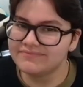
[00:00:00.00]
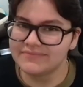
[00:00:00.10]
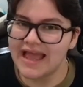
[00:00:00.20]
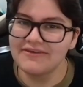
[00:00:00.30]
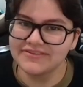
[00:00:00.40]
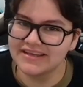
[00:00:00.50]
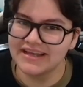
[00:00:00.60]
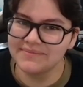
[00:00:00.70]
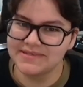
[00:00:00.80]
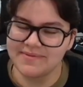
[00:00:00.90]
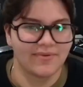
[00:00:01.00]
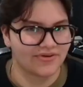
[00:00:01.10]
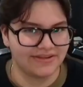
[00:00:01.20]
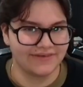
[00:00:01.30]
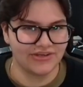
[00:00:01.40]
half the time, these people
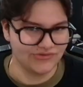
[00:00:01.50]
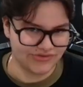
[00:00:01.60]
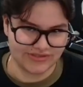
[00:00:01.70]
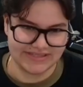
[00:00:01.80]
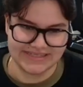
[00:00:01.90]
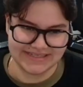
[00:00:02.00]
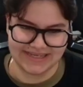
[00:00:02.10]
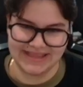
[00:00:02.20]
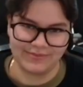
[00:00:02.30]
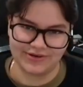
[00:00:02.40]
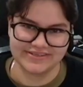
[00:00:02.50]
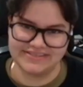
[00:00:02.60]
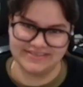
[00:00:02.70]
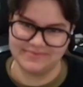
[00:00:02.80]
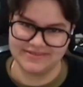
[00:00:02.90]
don't even use these, like, elaborate
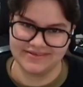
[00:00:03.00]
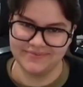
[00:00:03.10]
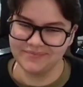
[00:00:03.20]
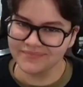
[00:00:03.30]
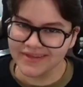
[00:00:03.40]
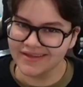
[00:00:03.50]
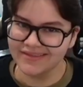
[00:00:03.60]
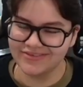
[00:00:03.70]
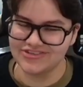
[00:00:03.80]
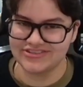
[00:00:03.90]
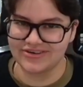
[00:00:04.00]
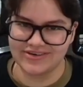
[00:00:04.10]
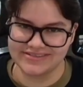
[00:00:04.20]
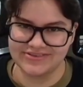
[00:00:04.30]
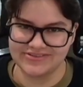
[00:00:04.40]
systems. They're just trying
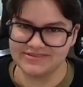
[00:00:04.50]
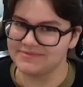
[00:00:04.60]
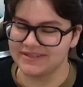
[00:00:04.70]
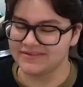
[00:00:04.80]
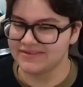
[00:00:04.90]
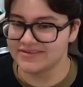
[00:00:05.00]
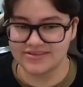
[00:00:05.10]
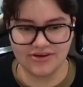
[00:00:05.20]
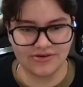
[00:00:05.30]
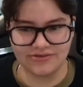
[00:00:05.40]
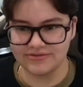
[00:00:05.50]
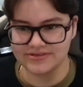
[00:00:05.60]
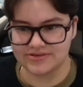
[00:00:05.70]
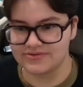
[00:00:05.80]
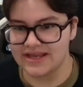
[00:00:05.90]
to sell you something. So,
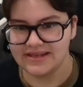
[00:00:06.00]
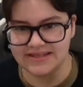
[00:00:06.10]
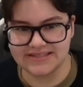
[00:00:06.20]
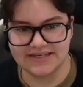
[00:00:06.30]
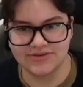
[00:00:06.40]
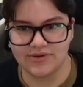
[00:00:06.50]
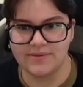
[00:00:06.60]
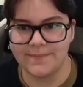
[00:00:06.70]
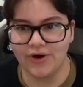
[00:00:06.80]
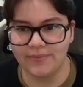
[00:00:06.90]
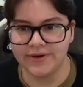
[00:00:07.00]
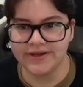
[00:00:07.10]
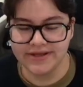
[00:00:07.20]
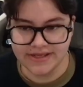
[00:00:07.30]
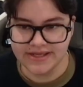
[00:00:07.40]
screw that, let's get into it. Boom.
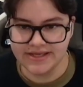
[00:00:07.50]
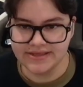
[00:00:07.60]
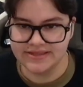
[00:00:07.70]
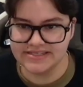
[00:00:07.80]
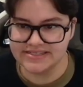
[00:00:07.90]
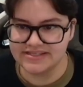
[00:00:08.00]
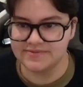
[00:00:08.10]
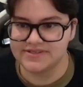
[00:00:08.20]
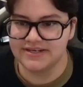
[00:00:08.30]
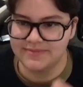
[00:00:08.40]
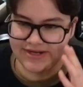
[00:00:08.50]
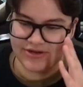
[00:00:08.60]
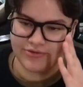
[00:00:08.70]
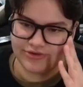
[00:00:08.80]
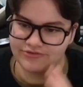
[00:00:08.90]
This is the Obsidian
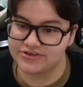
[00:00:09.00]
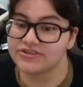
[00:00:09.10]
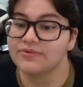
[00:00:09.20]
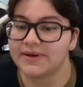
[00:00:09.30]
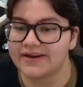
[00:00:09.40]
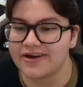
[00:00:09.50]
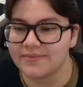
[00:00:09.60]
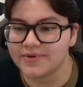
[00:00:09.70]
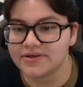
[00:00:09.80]
menu when you first open it up.